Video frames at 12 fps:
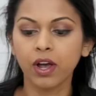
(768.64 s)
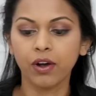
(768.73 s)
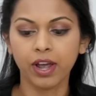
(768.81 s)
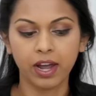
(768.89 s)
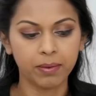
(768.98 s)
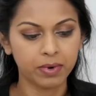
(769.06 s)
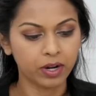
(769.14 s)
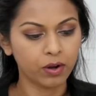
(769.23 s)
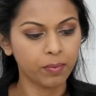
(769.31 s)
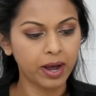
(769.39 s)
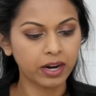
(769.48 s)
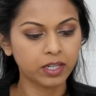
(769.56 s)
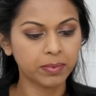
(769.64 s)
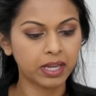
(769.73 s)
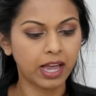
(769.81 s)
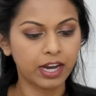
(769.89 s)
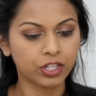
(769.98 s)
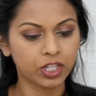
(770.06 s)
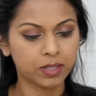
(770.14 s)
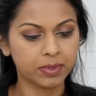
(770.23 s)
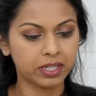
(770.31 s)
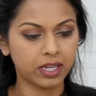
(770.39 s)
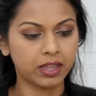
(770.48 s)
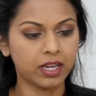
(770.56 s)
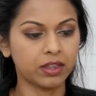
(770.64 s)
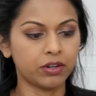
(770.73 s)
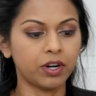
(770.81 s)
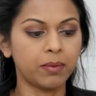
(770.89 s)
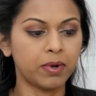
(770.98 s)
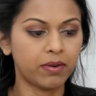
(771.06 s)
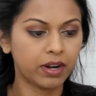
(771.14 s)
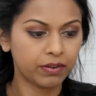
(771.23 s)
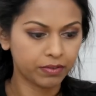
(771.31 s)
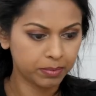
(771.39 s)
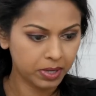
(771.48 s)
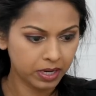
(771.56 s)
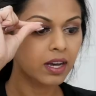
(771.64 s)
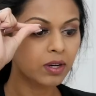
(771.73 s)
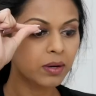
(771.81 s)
Okay, I'm gonna go back to my lashes because I think they're gonna be ready for me.